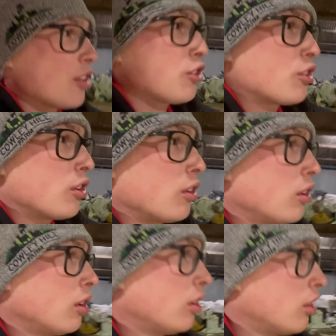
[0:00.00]
sure
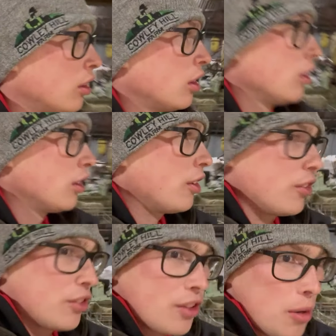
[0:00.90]

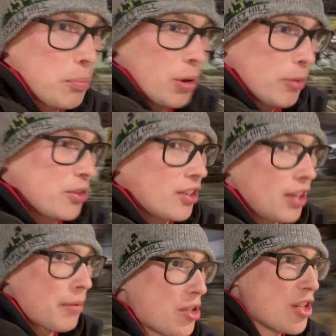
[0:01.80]
there's no problems in the
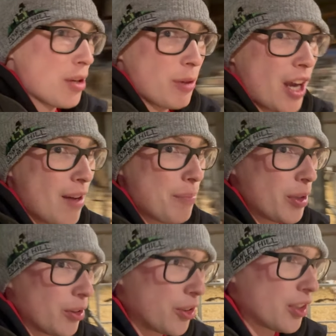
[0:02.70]
damage. We have been
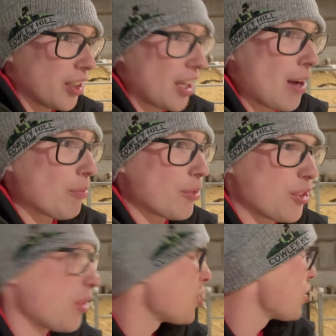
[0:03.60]
looking at the camera, so
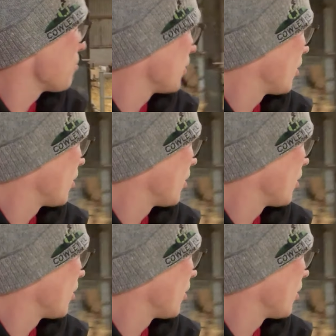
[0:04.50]
it should be